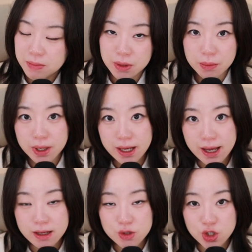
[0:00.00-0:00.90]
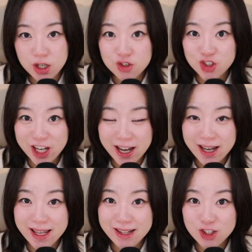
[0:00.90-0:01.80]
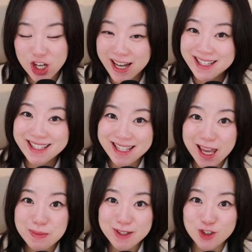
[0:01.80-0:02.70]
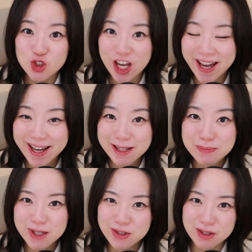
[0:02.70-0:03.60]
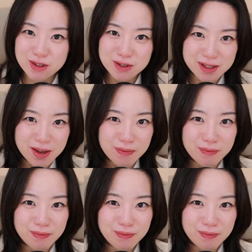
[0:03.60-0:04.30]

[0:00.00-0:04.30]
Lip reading: By the way, I had to change Chad's name into Chad because it just kept